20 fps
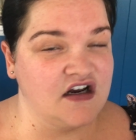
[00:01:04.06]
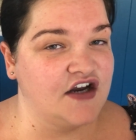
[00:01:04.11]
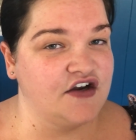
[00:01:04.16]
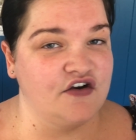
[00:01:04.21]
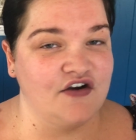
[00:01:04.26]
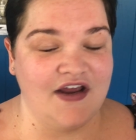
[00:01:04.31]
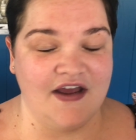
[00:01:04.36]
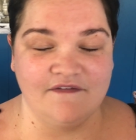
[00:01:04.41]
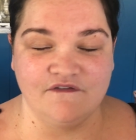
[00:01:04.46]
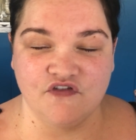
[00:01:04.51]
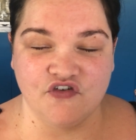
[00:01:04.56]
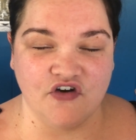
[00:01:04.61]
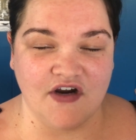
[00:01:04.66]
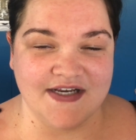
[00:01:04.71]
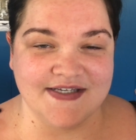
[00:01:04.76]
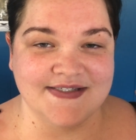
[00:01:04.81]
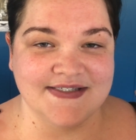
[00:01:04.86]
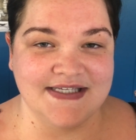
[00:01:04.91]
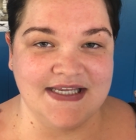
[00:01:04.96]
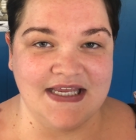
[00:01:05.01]
I don't have dry
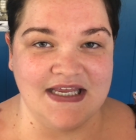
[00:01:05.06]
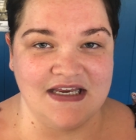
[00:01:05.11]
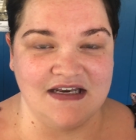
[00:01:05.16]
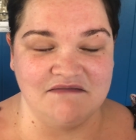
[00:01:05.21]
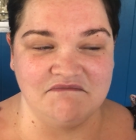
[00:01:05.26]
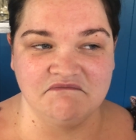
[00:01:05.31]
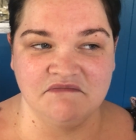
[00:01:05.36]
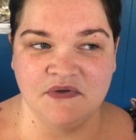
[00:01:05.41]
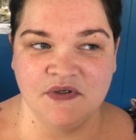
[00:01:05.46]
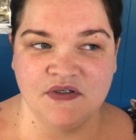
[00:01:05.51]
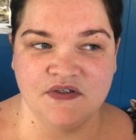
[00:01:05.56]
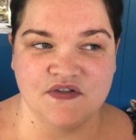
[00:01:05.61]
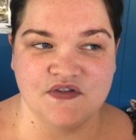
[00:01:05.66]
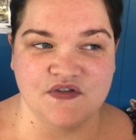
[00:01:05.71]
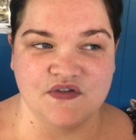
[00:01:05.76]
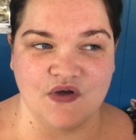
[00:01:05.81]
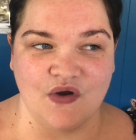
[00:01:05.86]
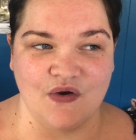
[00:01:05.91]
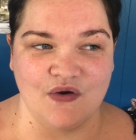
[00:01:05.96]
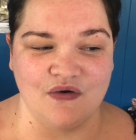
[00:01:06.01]
skin,
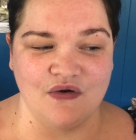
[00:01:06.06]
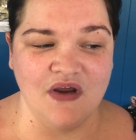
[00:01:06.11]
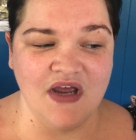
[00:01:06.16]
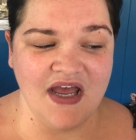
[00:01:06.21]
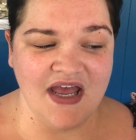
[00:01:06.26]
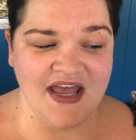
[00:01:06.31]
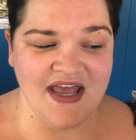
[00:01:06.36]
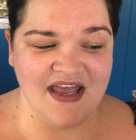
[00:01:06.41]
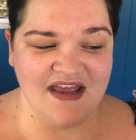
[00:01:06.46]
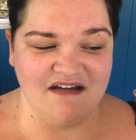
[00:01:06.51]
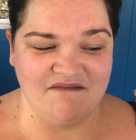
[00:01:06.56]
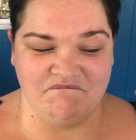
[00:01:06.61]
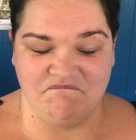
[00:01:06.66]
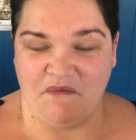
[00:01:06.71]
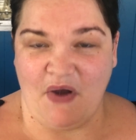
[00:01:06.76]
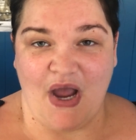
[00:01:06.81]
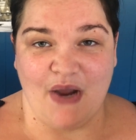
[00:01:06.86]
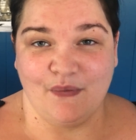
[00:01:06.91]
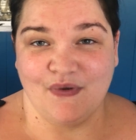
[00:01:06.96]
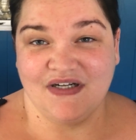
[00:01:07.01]
so
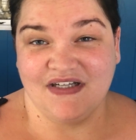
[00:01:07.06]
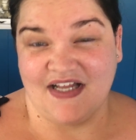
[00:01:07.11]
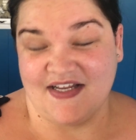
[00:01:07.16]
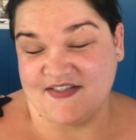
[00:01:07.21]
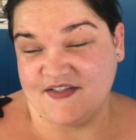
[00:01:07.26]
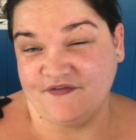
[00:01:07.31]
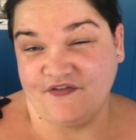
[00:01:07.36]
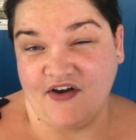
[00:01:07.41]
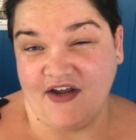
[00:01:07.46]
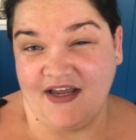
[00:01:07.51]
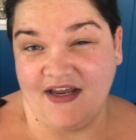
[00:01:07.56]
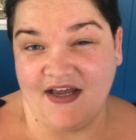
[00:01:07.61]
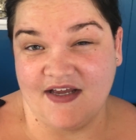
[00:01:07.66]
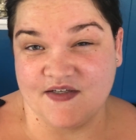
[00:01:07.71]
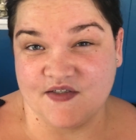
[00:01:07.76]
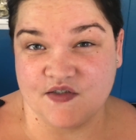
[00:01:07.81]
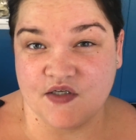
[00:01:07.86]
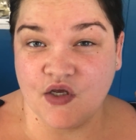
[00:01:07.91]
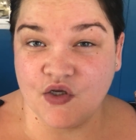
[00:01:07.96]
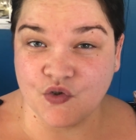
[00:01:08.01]
I would classify it
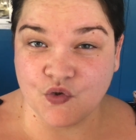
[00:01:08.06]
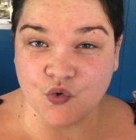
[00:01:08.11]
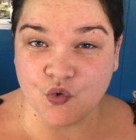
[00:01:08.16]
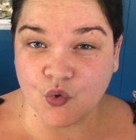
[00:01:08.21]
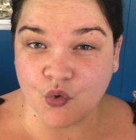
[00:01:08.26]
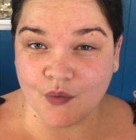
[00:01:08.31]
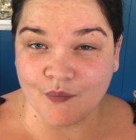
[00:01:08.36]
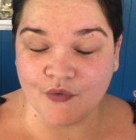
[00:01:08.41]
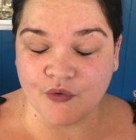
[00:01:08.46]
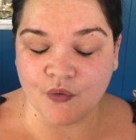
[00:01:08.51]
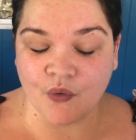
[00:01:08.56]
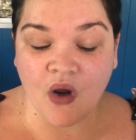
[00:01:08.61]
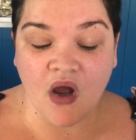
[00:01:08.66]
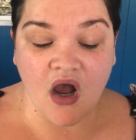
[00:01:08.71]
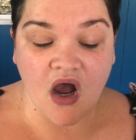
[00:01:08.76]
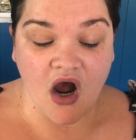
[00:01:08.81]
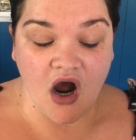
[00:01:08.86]
as normal.